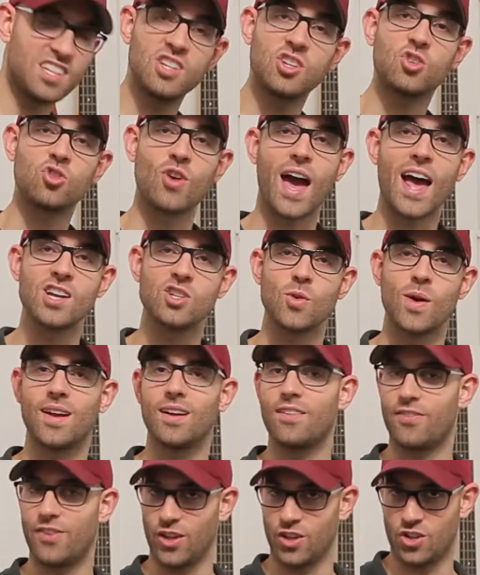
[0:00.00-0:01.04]
graduated
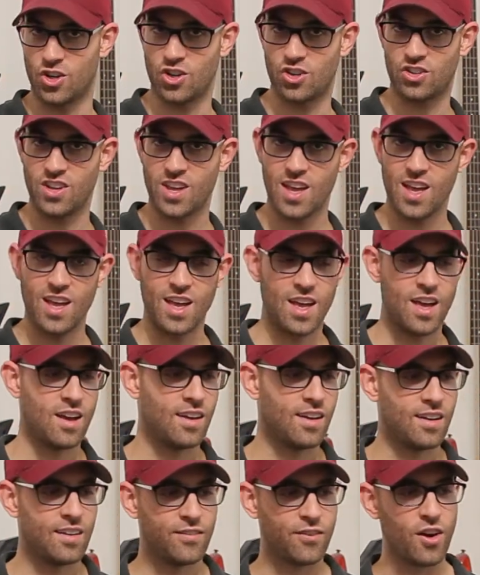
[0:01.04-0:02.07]
filters.
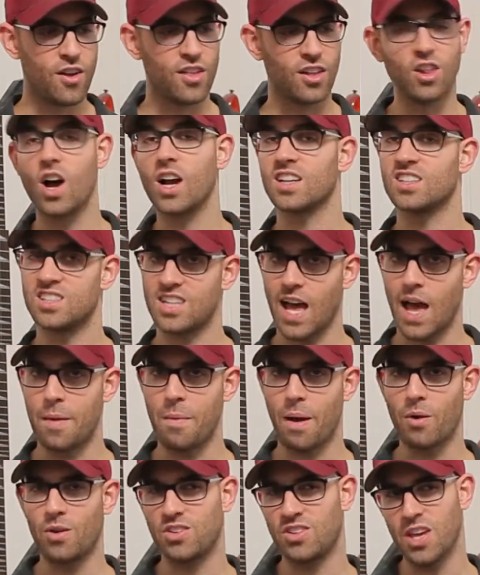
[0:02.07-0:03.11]
For the longest time,
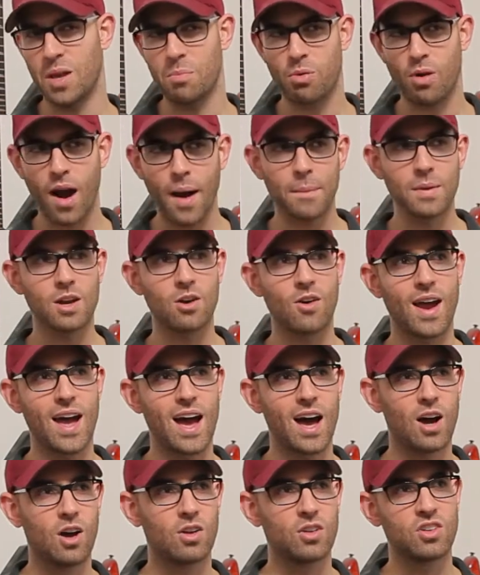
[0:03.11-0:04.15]
I would say probably
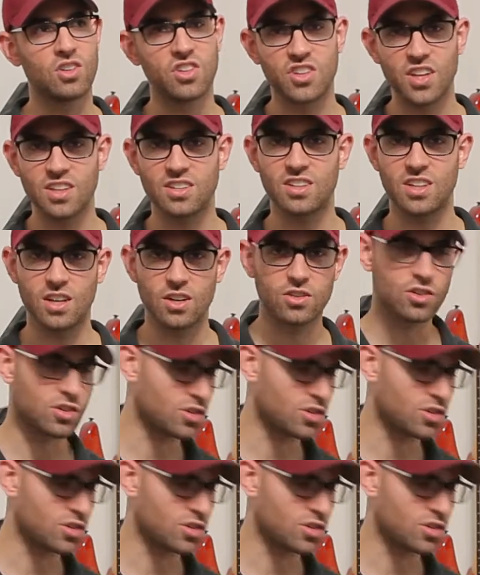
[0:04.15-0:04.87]
around 6 years or